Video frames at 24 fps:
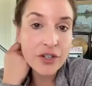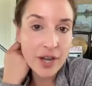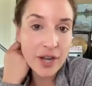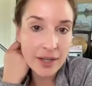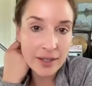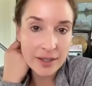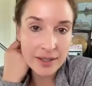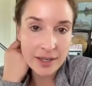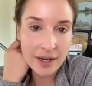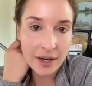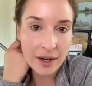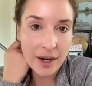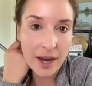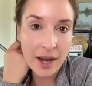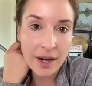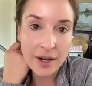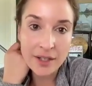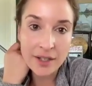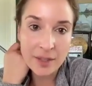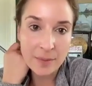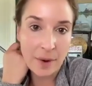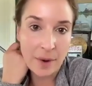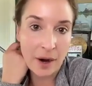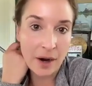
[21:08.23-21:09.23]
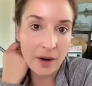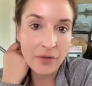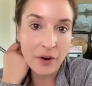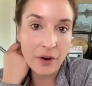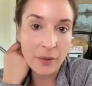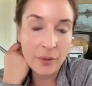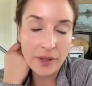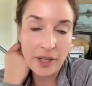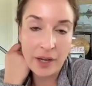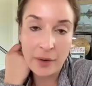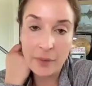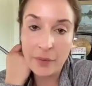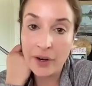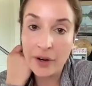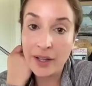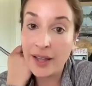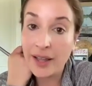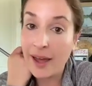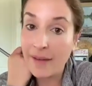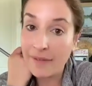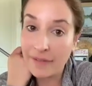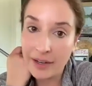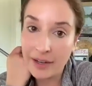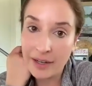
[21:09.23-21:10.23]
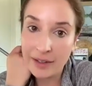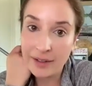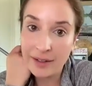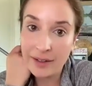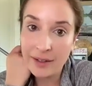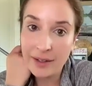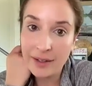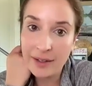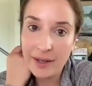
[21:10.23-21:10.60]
Gen Zer got a smartphone when they were 11,